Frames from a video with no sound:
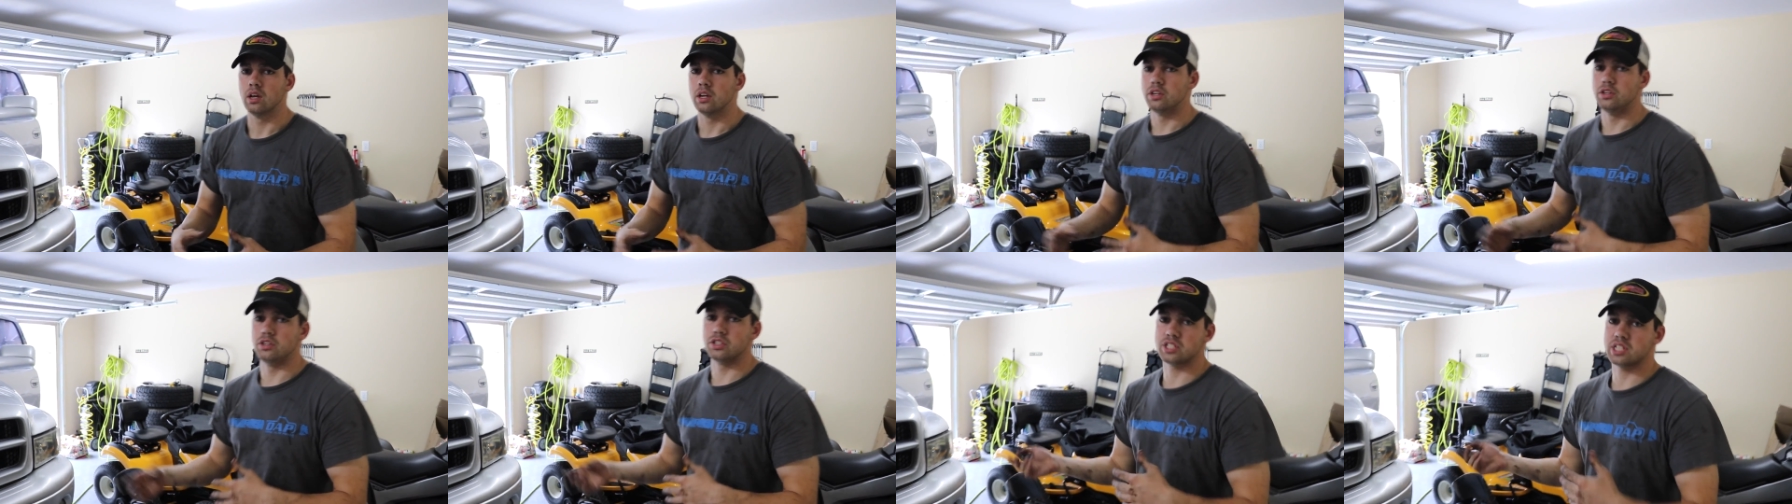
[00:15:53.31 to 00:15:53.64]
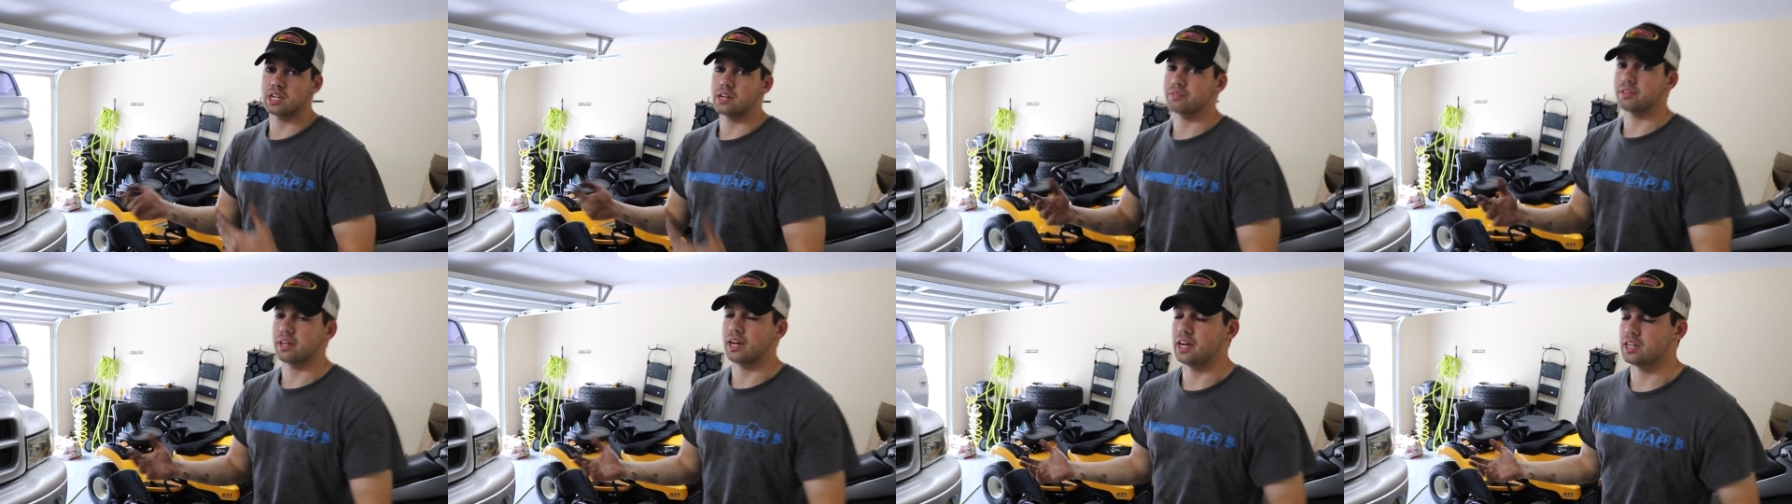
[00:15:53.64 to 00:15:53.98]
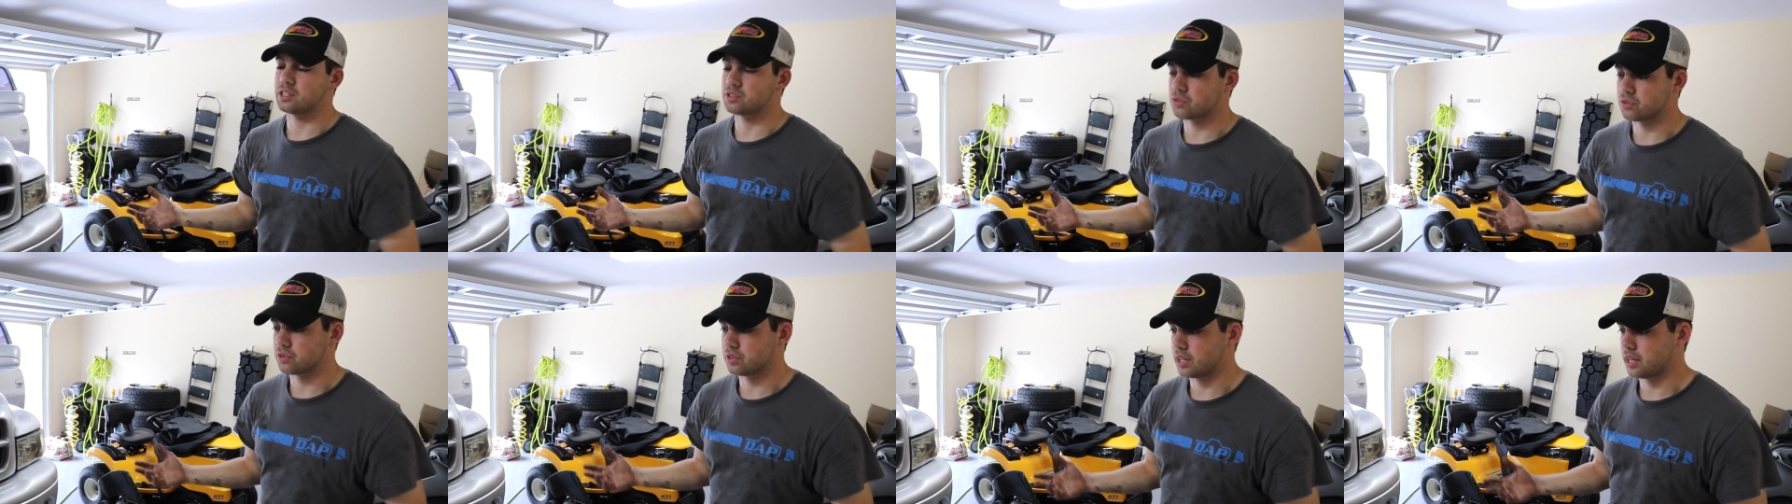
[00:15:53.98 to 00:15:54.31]
You just have to
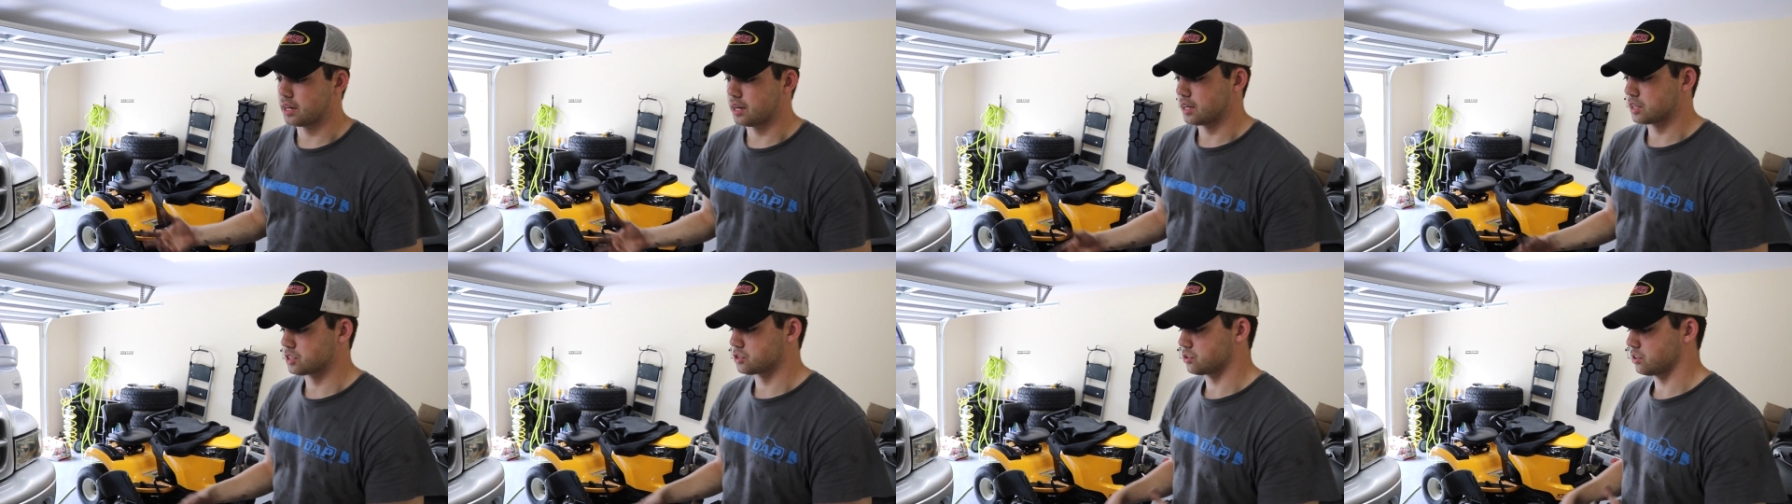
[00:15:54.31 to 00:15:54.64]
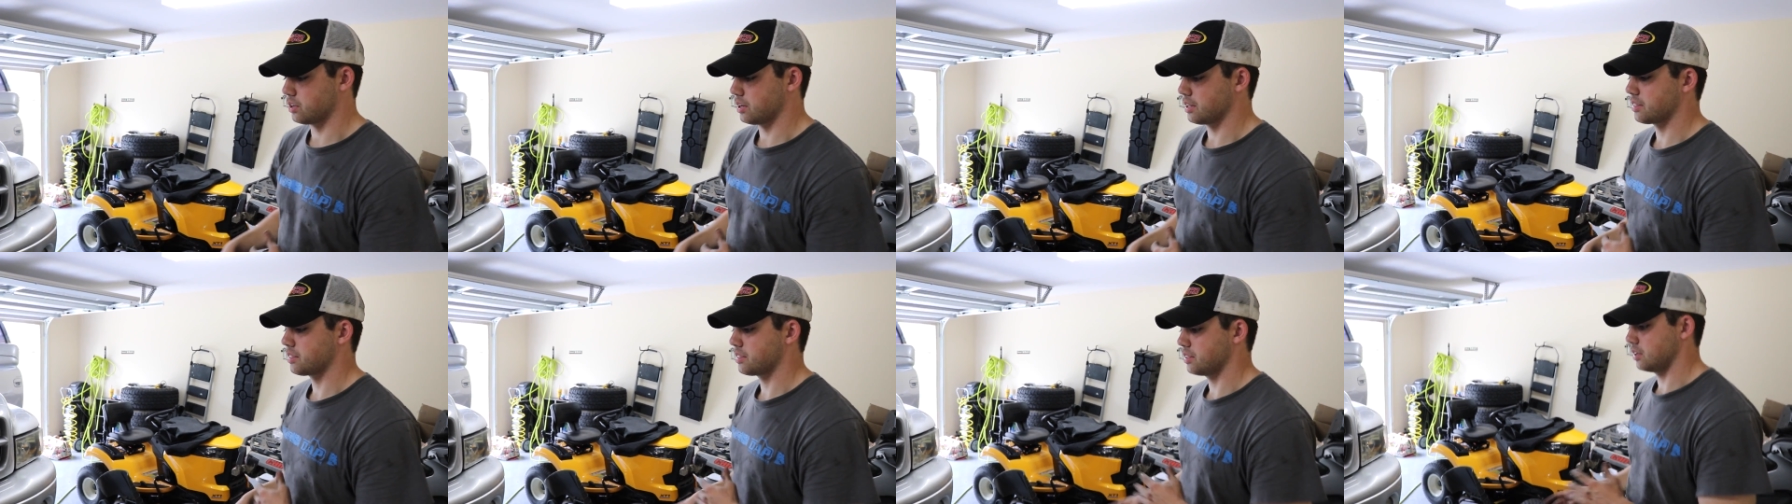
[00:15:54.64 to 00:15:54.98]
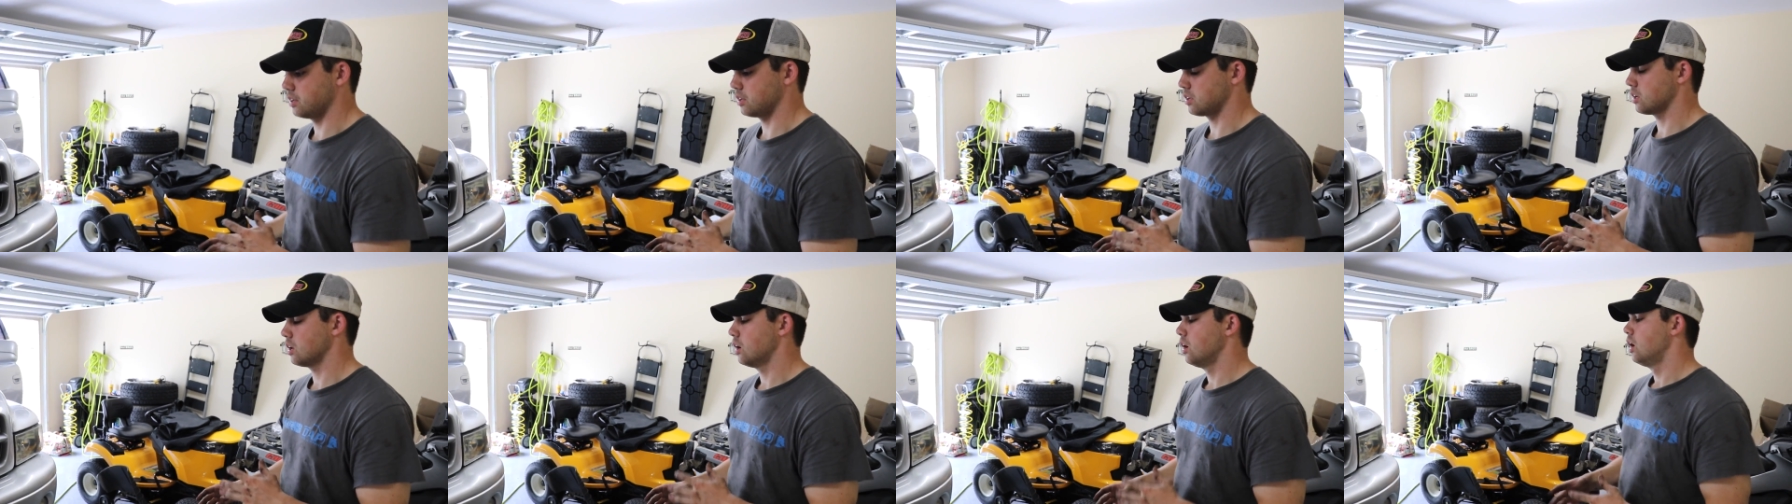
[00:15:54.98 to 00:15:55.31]
ask for that extra, I
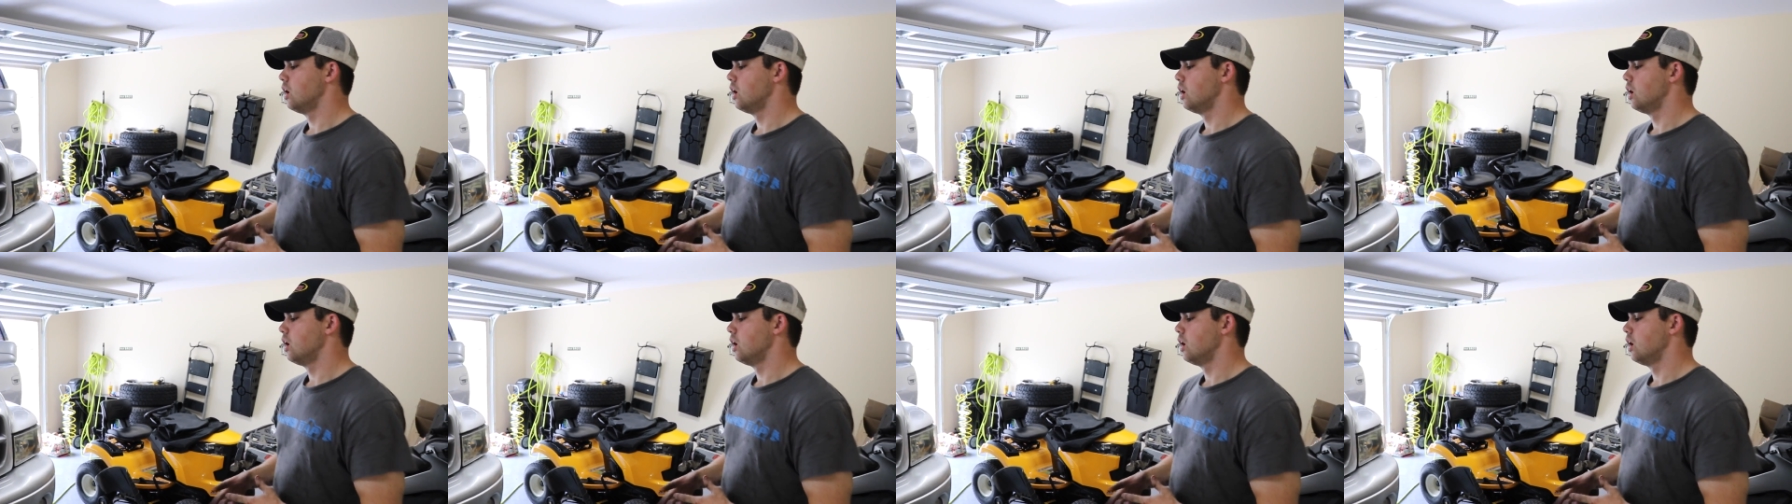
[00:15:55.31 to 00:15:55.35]
think.